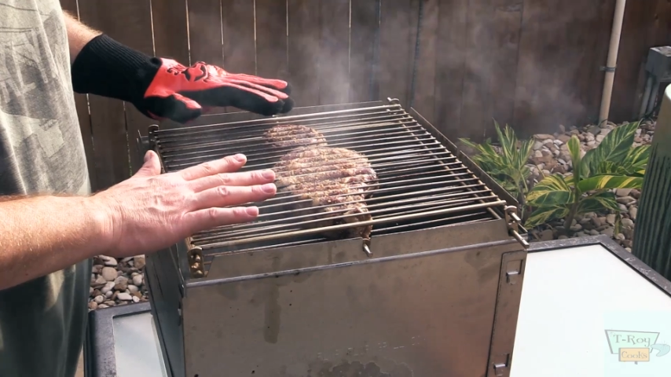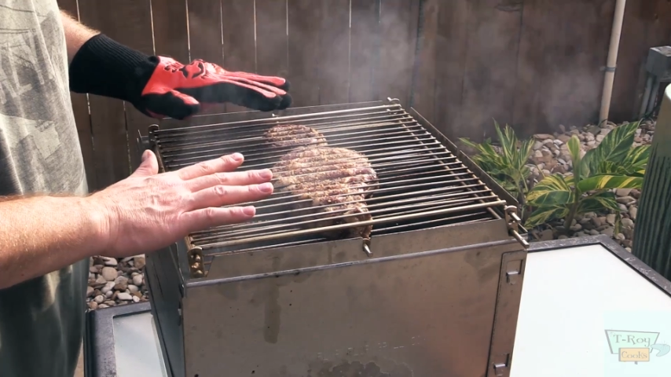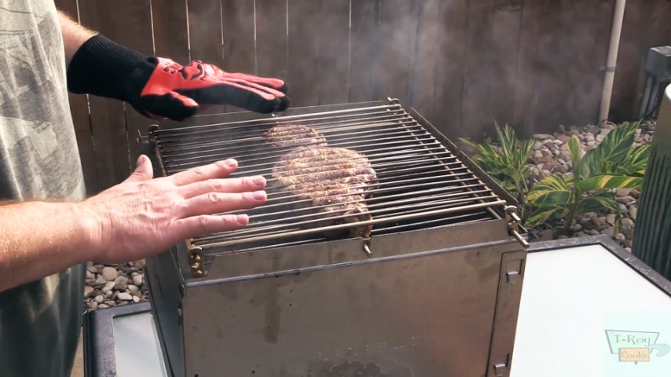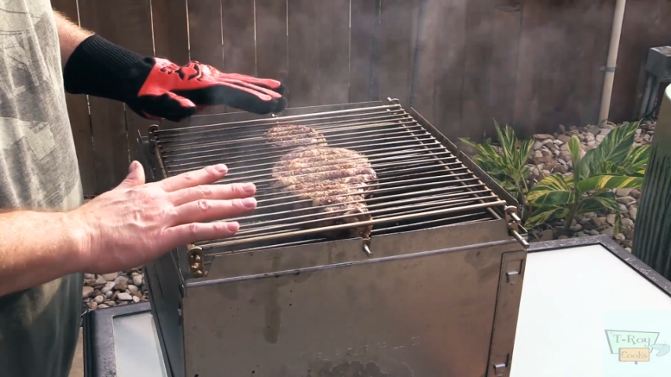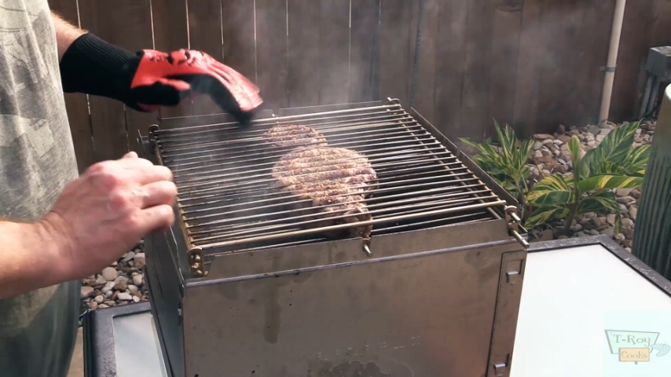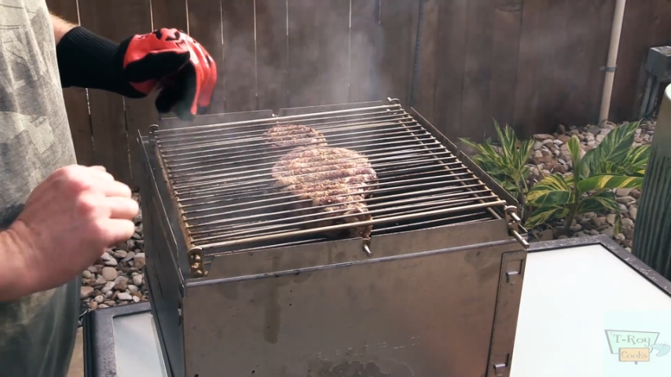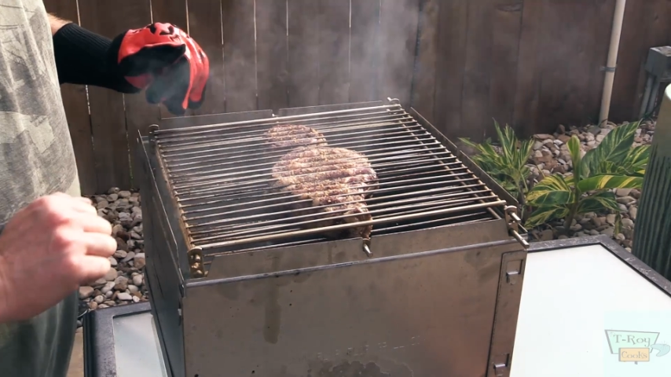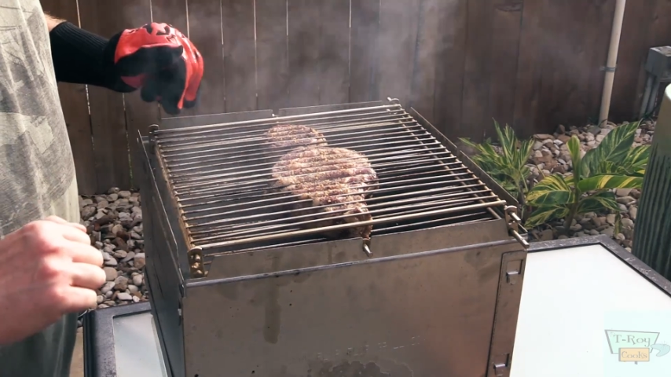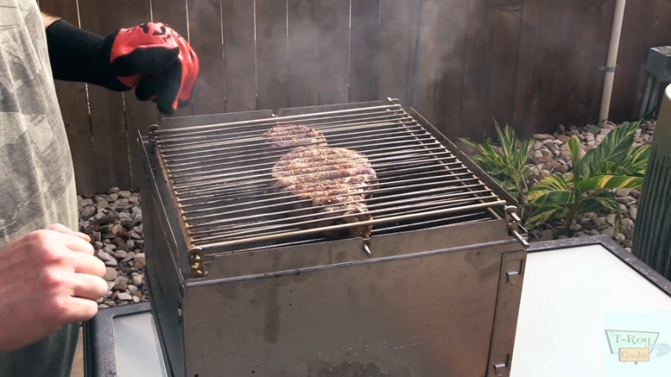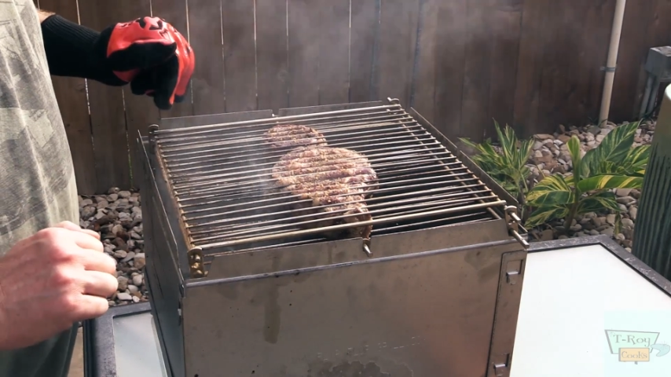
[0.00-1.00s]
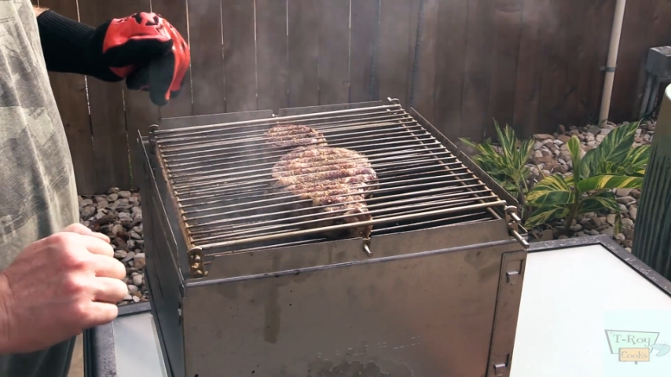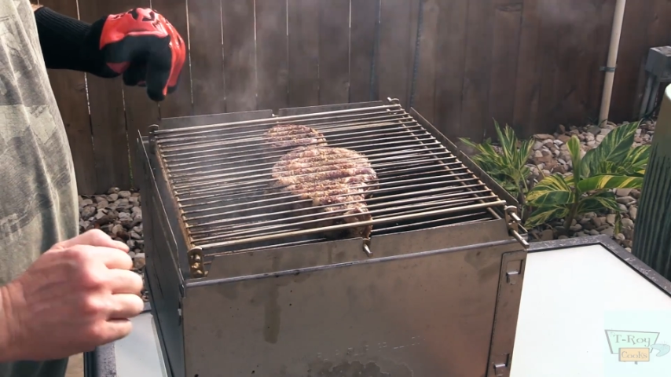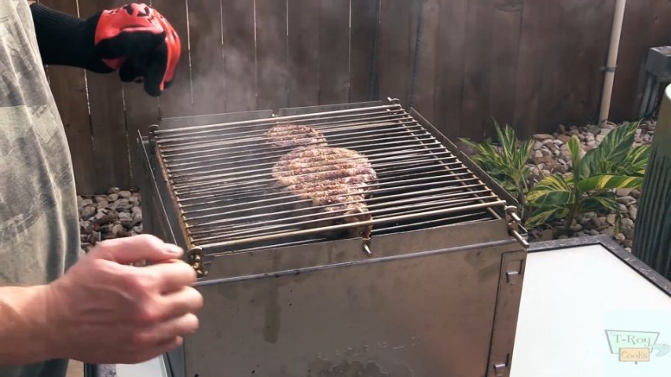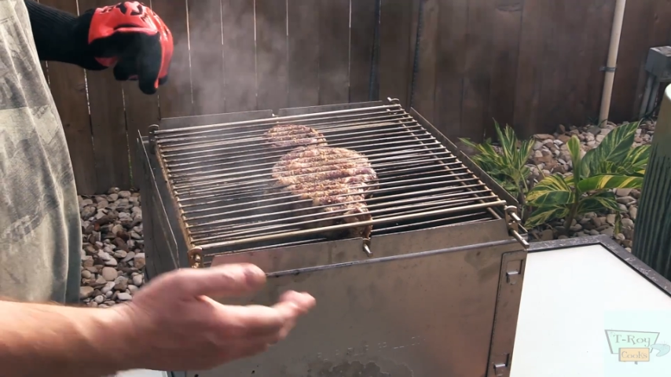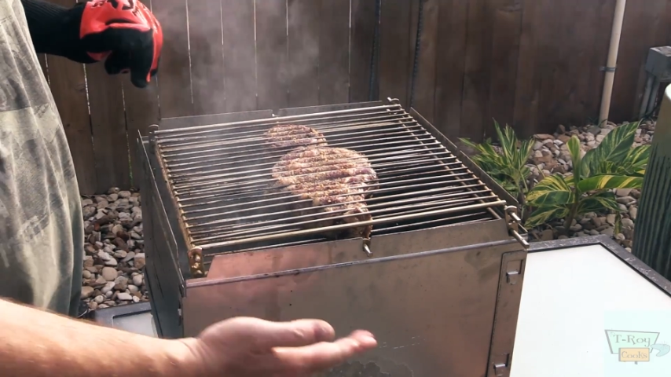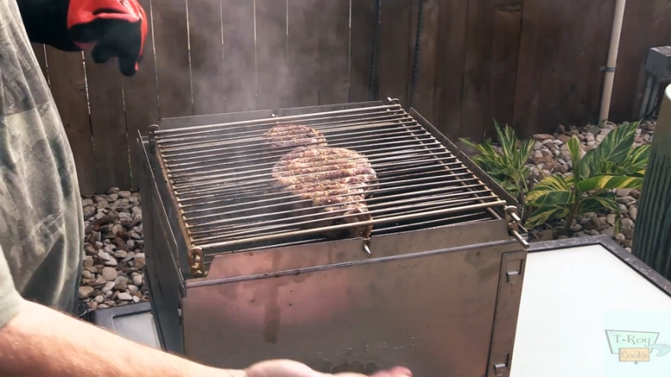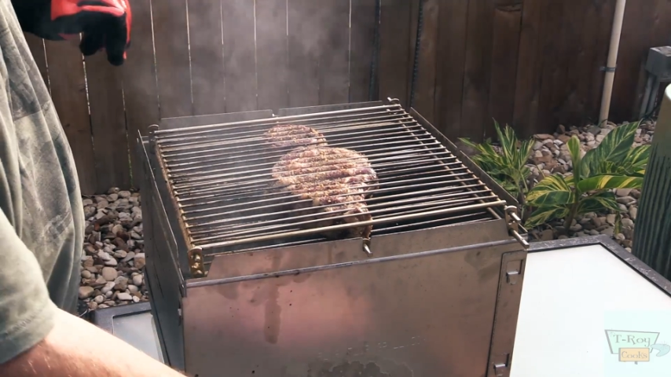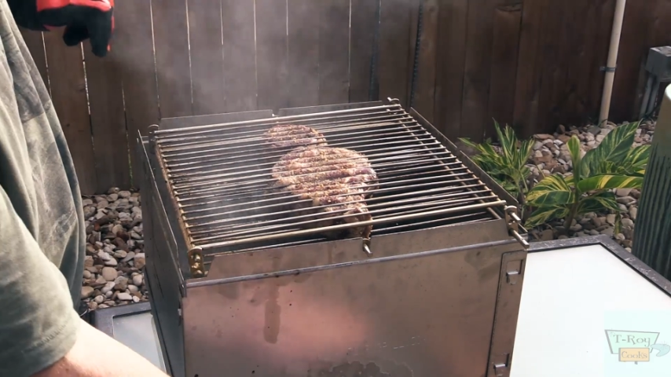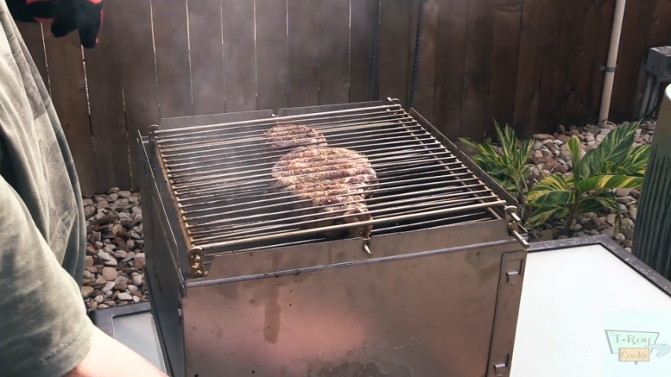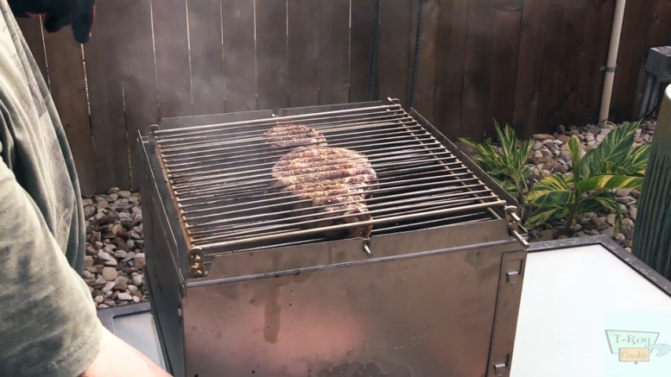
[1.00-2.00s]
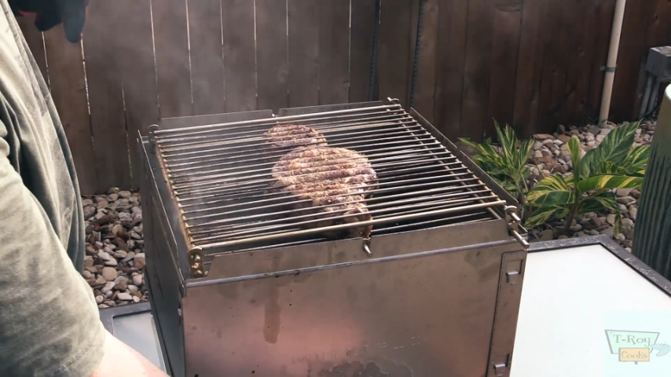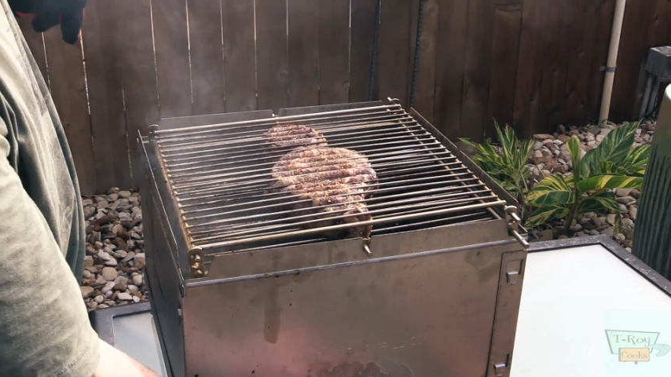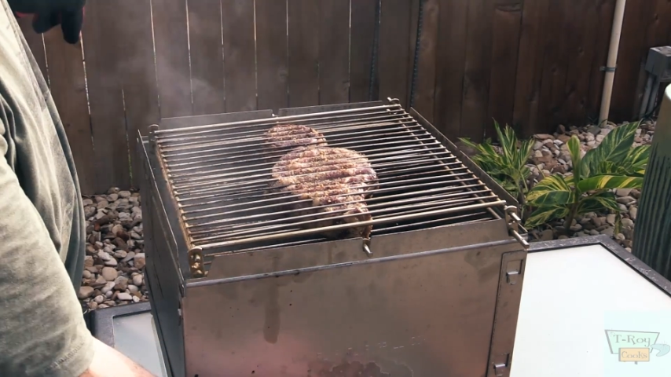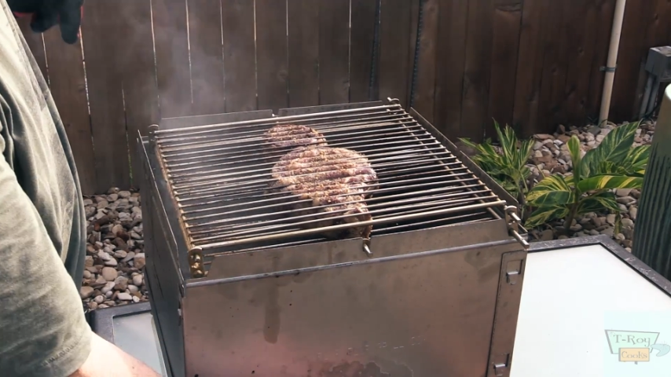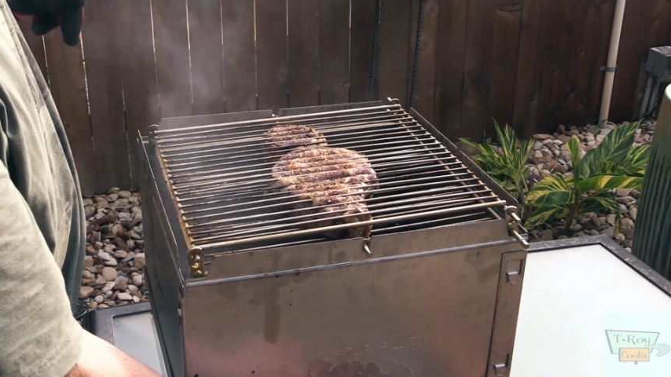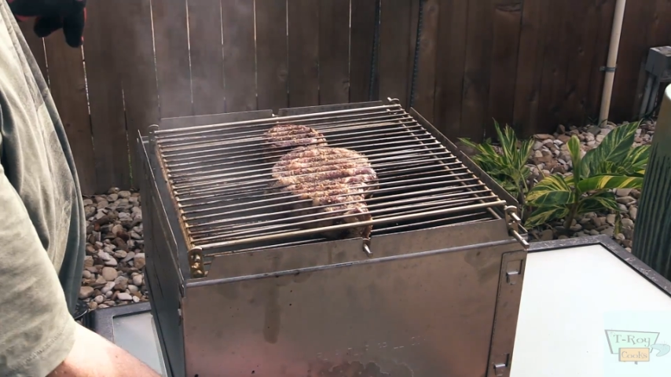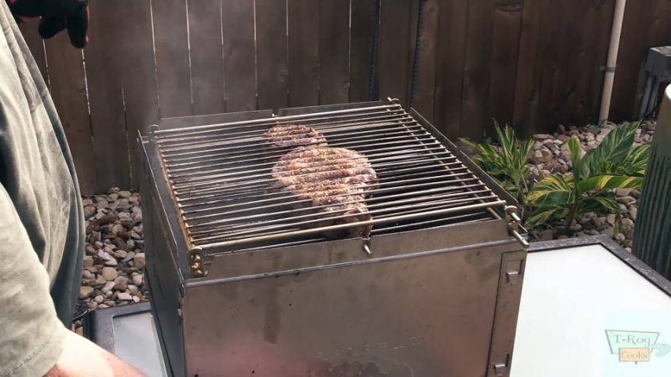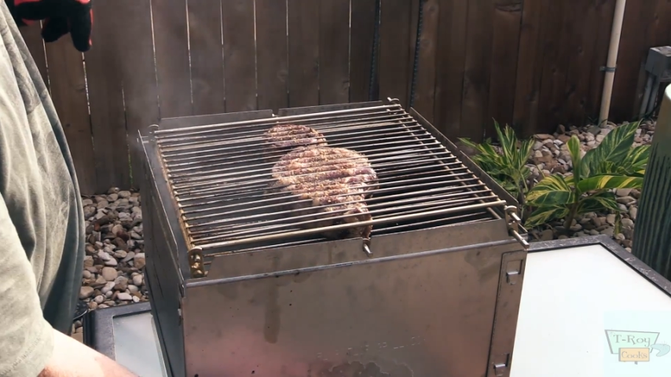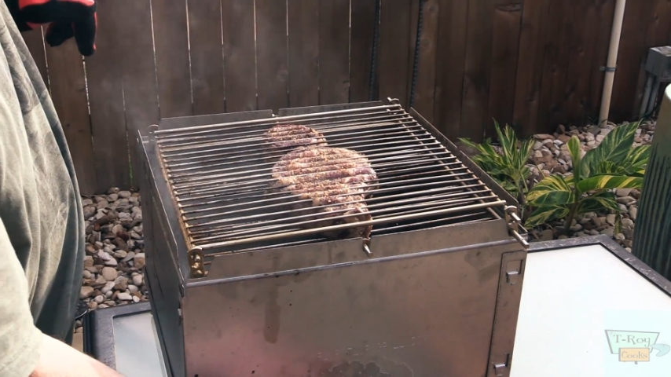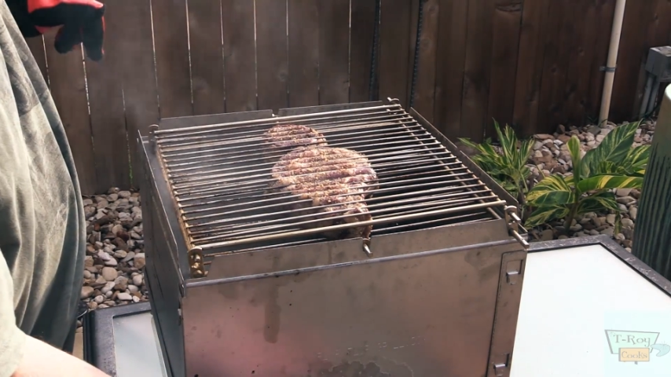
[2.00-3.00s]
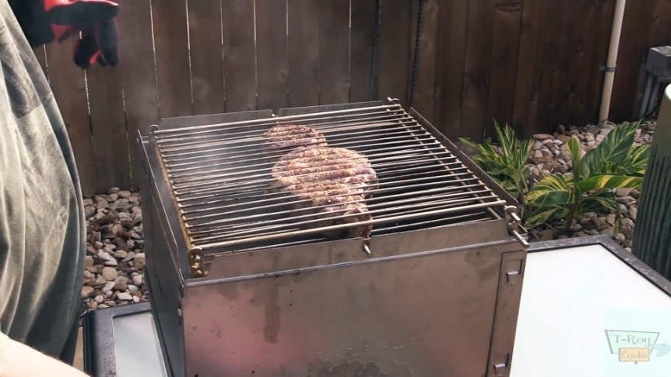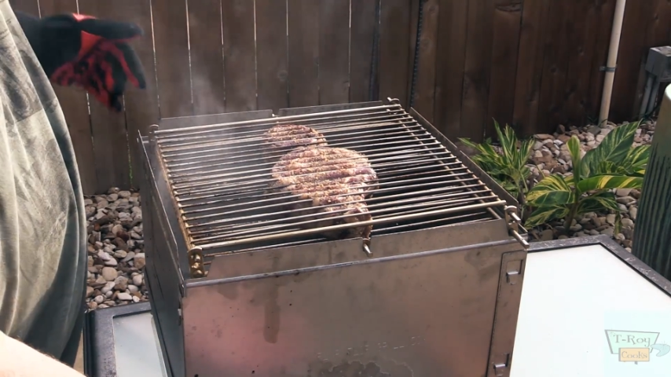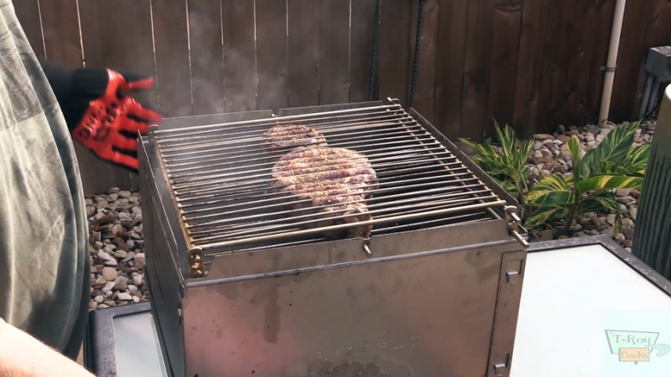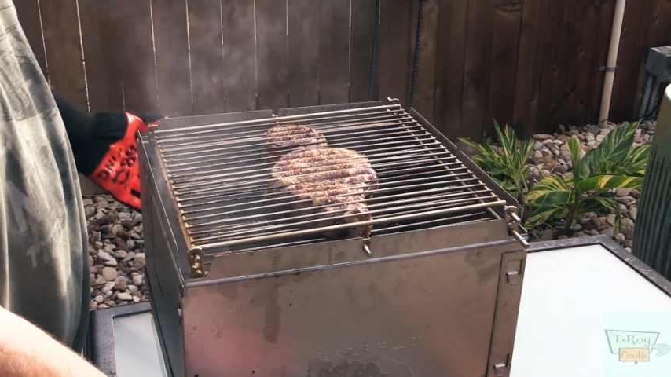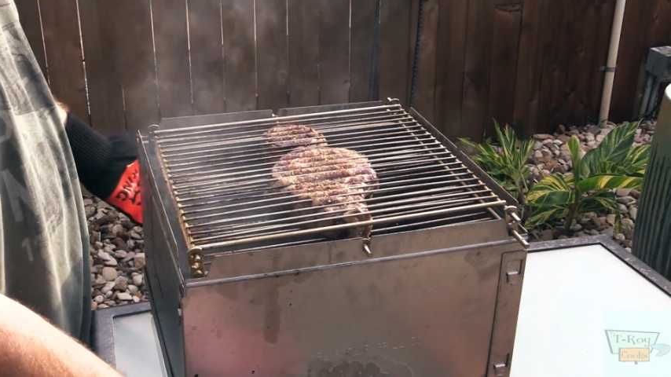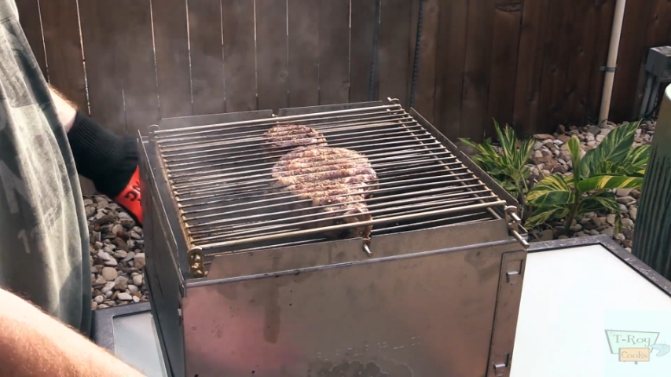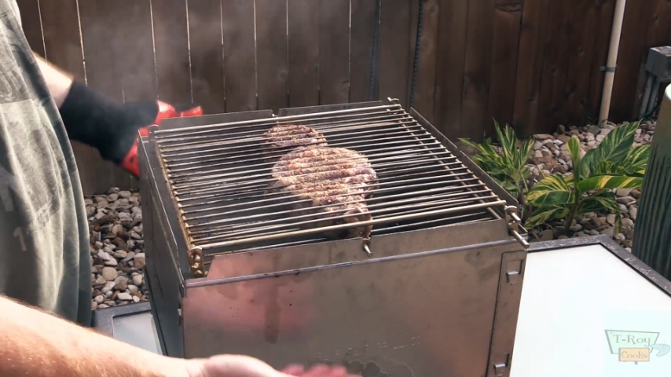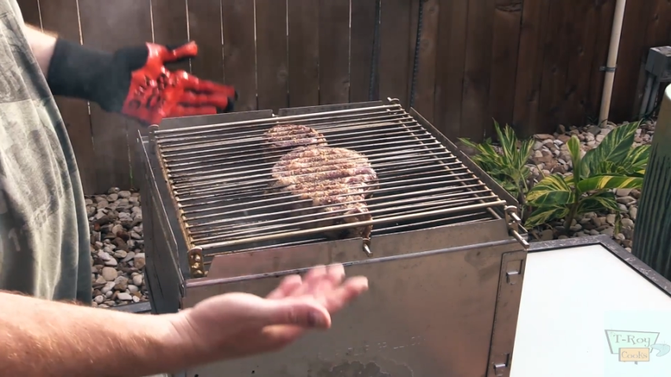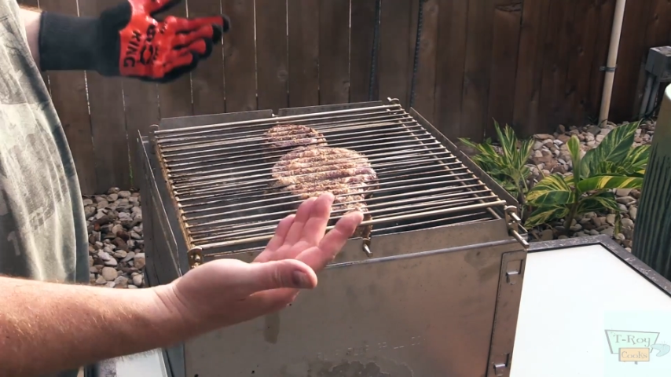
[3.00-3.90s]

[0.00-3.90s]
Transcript: No face is visible, so there are no lips to read.